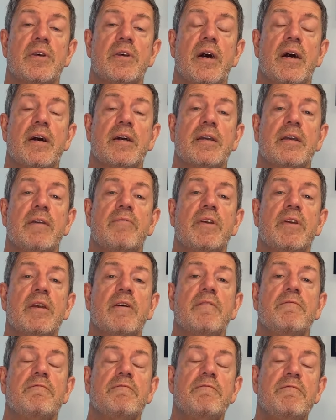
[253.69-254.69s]
are giving a
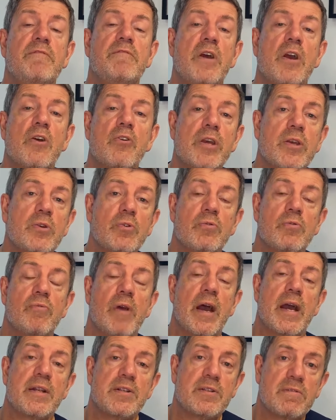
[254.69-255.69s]
very good
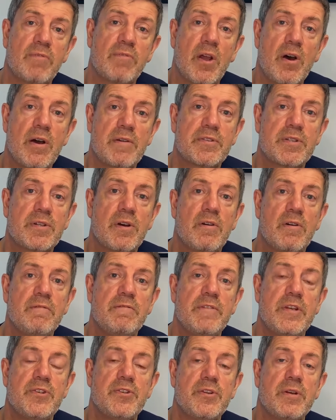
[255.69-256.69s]
range of lifestyle
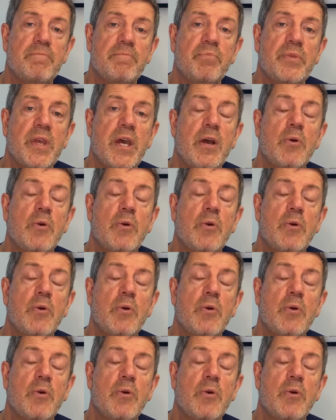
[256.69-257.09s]
vision